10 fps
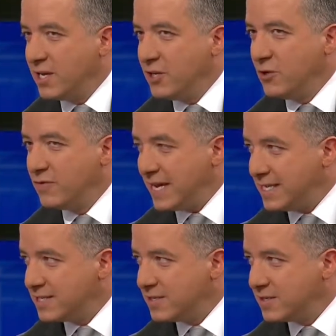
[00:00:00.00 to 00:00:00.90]

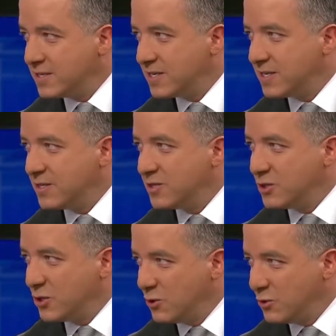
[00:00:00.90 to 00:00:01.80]
Juventus
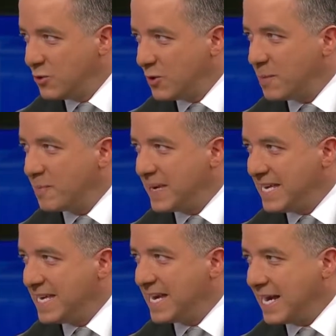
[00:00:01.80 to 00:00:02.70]
to
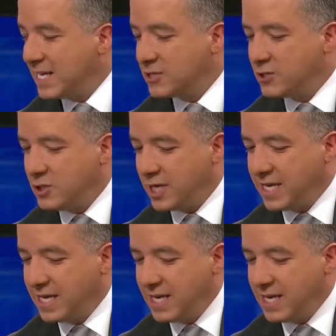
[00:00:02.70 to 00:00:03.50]
PSG.